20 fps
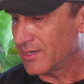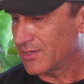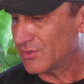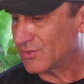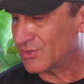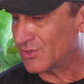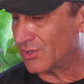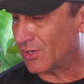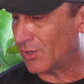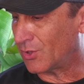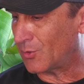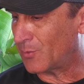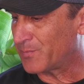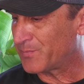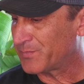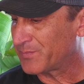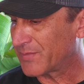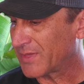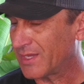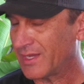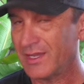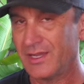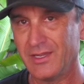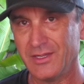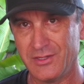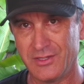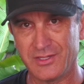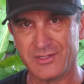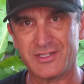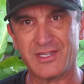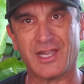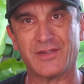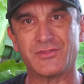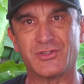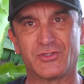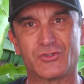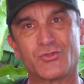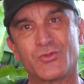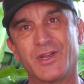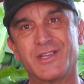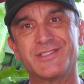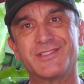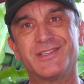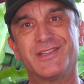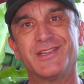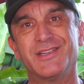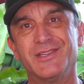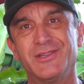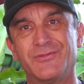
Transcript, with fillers: So you just have to trust it.